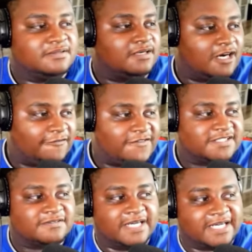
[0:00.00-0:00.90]

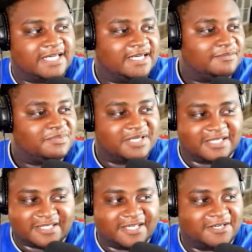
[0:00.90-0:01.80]
offensive,
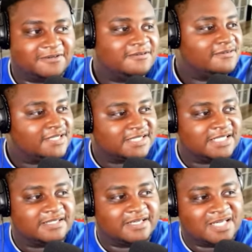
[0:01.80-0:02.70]
but it's
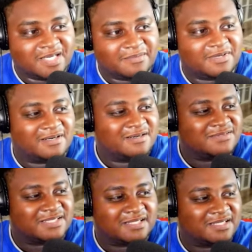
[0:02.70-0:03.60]
either him or it
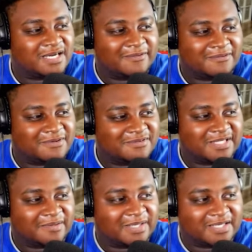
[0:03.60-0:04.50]
was another guy we were
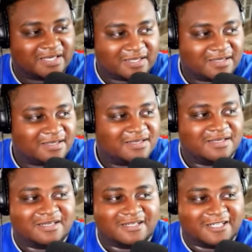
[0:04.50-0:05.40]
thinking about getting.
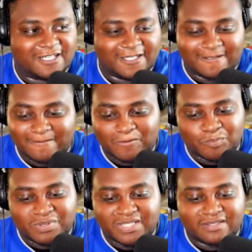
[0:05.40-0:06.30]

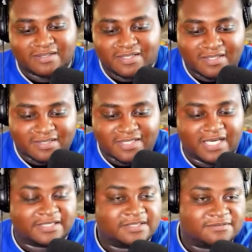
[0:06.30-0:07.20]
But
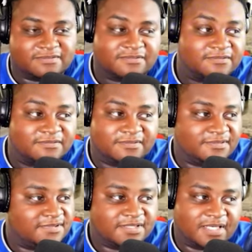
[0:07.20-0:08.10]
yeah, I think
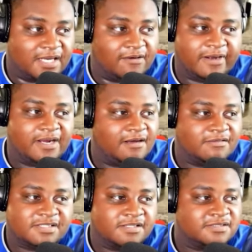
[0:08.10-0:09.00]
a great all
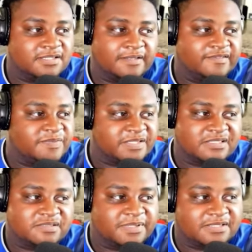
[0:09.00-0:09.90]
season. I'm expecting
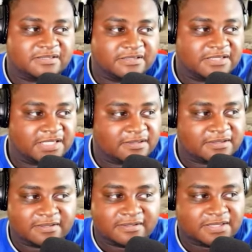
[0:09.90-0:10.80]
us to be second,
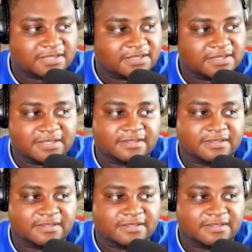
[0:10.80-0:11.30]
third seed.